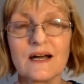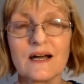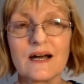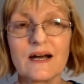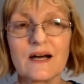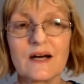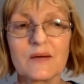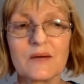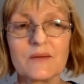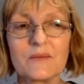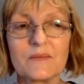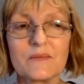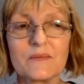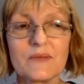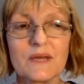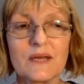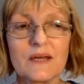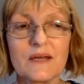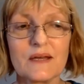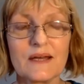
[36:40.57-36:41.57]
um,
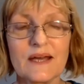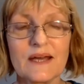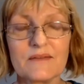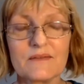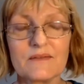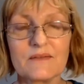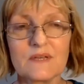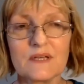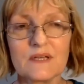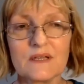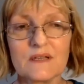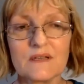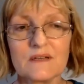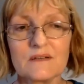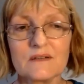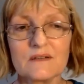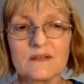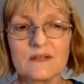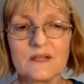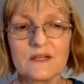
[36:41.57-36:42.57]
and
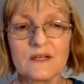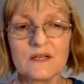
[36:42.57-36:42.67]
then